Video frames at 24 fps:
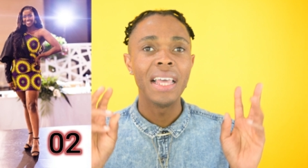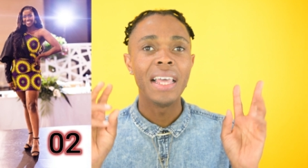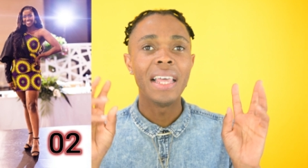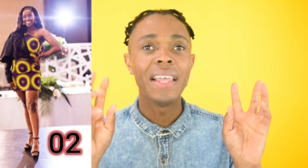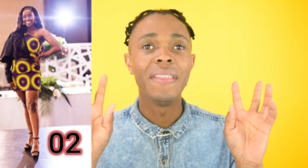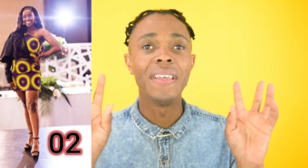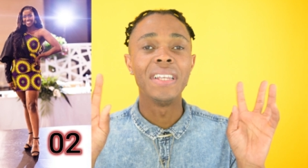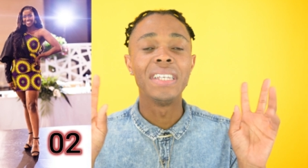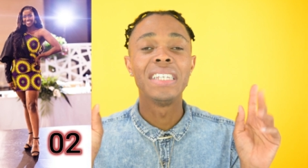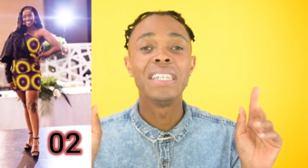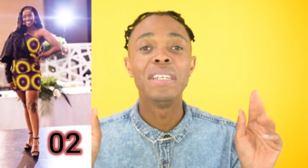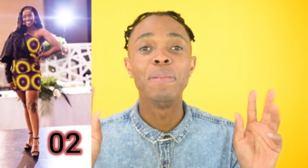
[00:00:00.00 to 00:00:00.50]

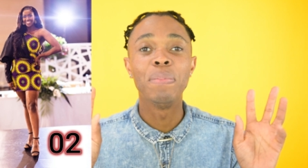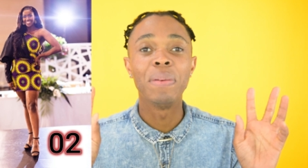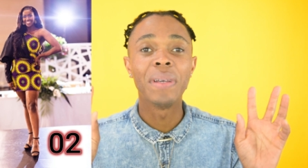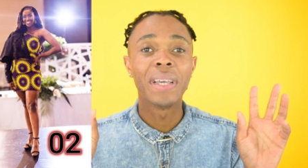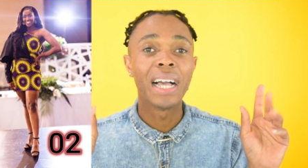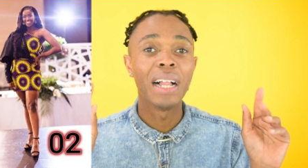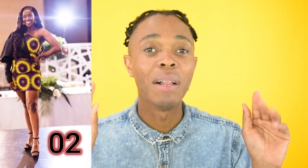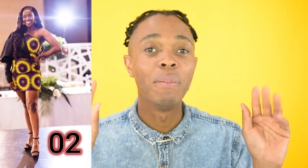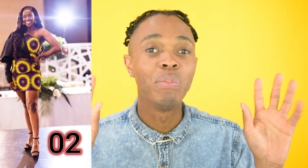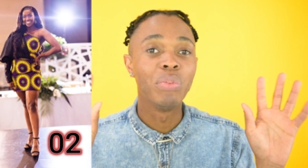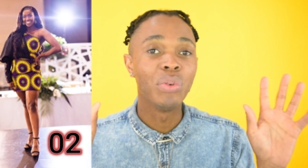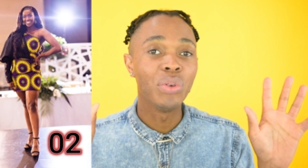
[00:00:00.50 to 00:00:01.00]
the
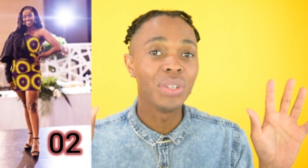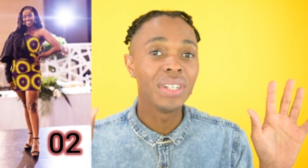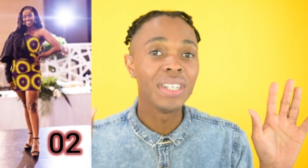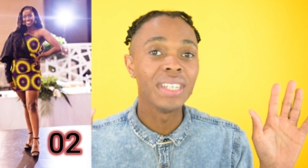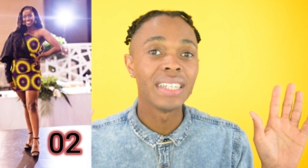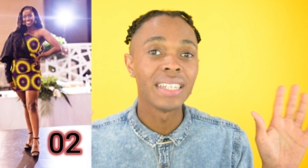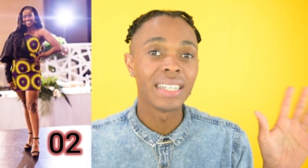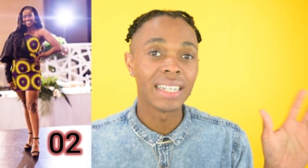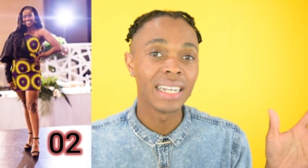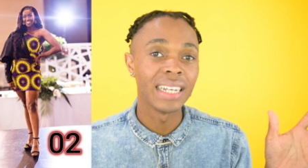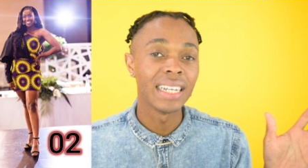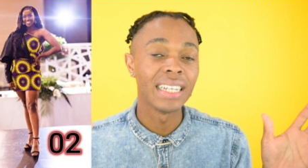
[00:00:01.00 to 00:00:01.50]
typical beauty
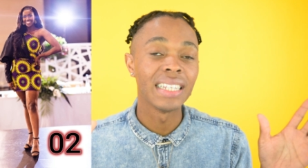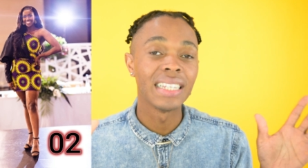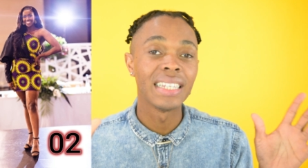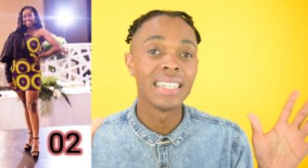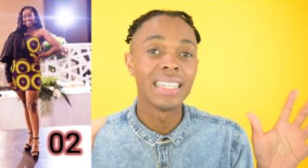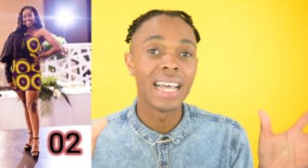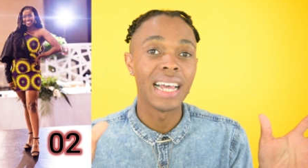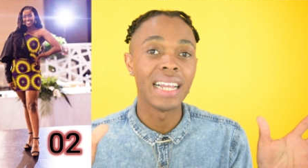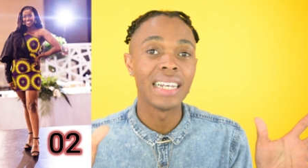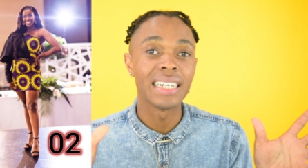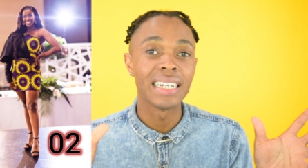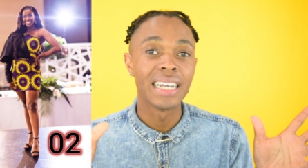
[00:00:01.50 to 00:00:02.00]
standards
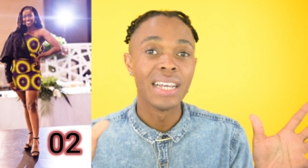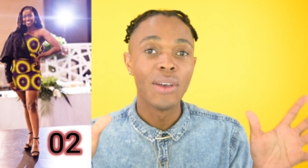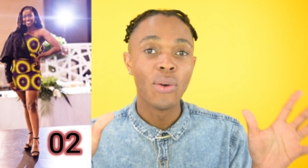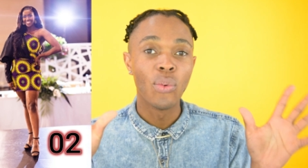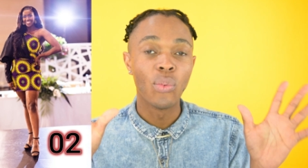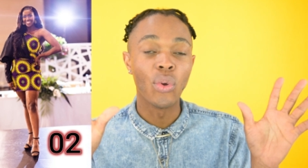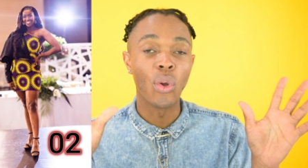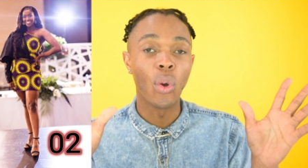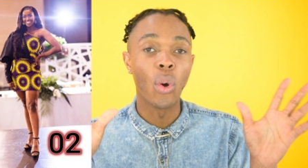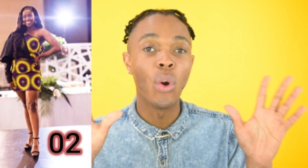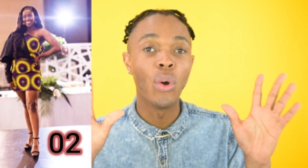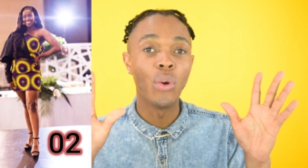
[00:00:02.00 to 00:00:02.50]
that
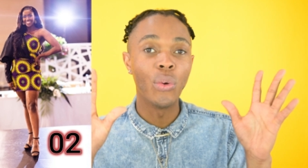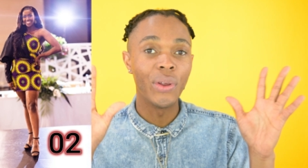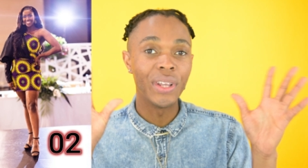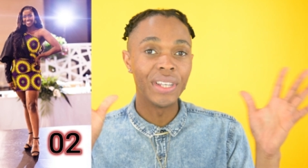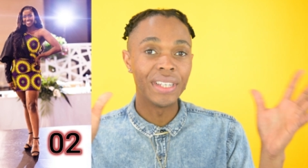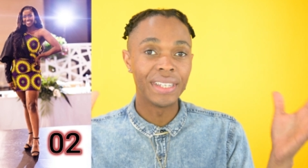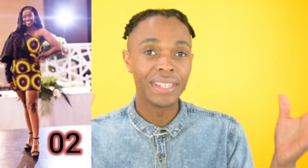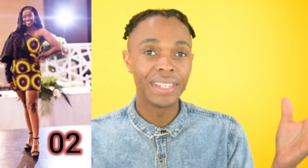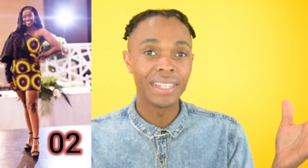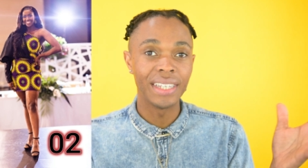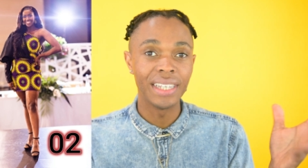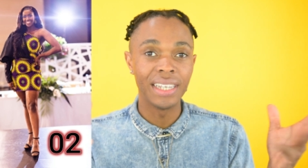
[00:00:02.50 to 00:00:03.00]
we
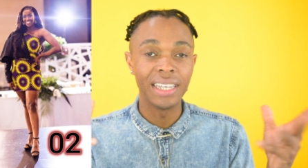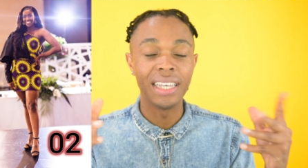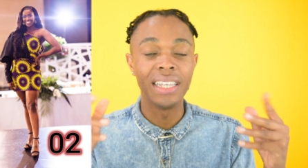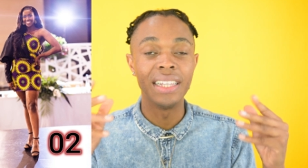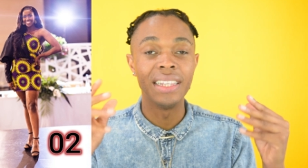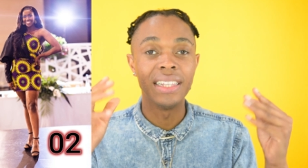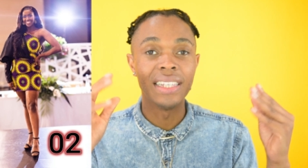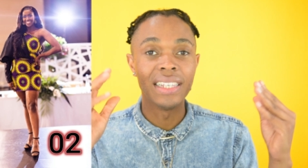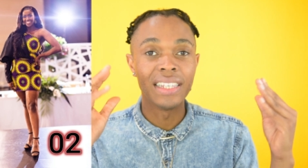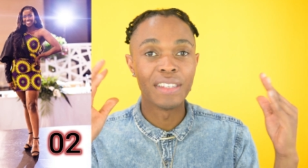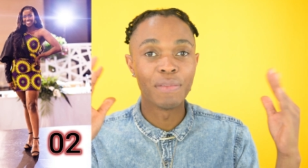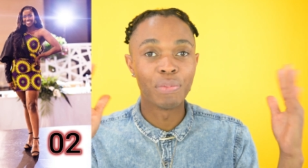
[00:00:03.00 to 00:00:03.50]
always see
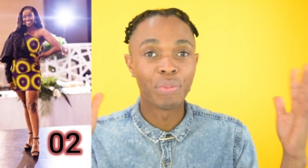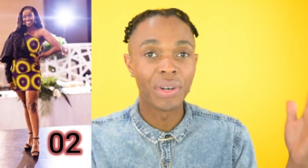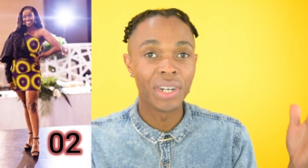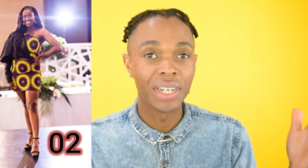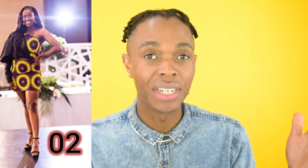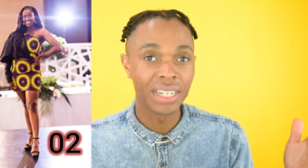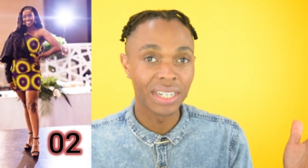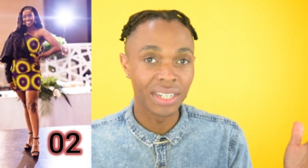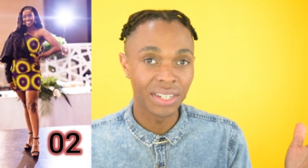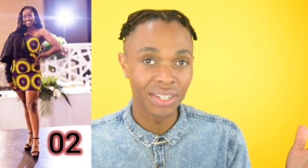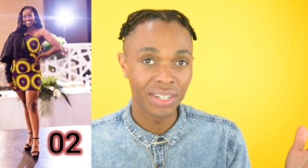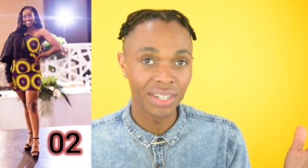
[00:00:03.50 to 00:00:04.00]
in these
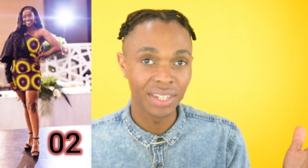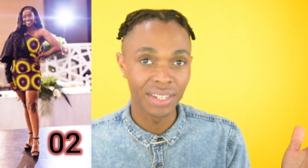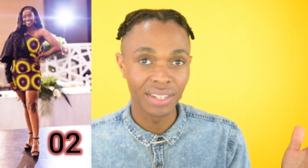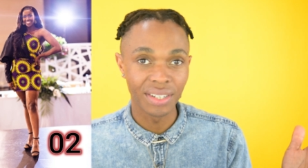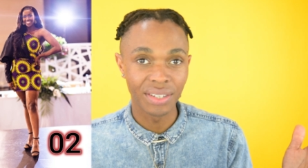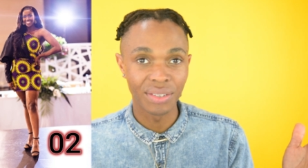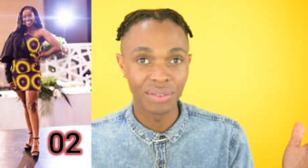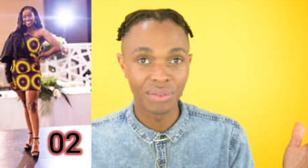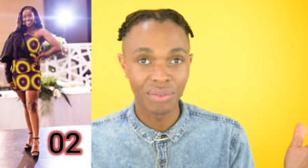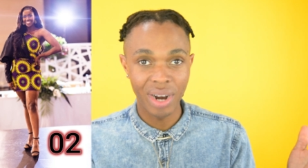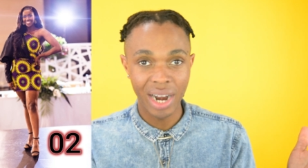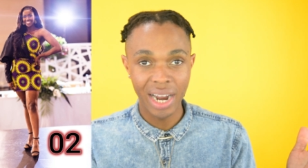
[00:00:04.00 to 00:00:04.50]

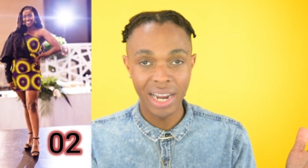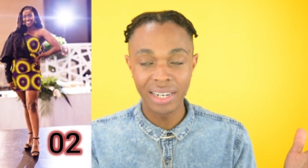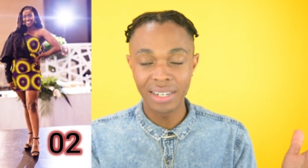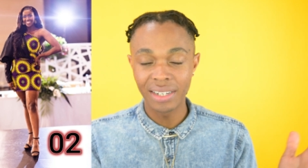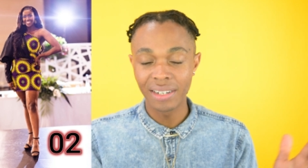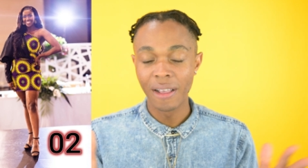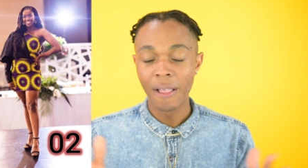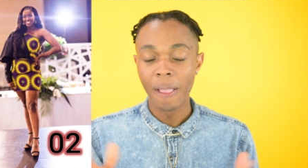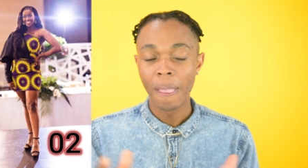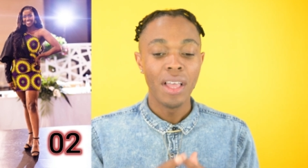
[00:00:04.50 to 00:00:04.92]
predictions, right?